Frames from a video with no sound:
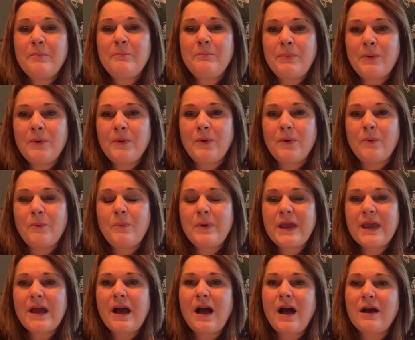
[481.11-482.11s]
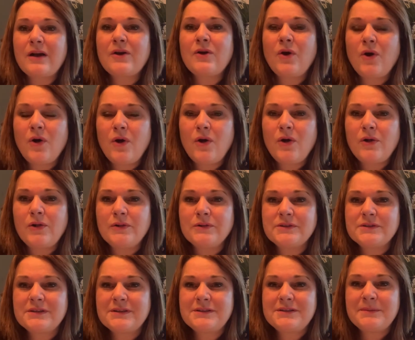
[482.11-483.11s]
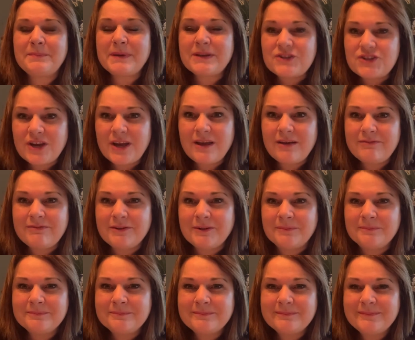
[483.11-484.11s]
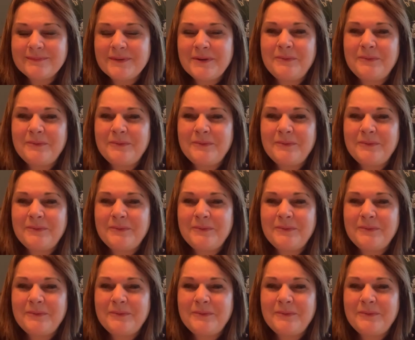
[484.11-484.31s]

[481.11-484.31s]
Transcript: But we are called to be cheerful.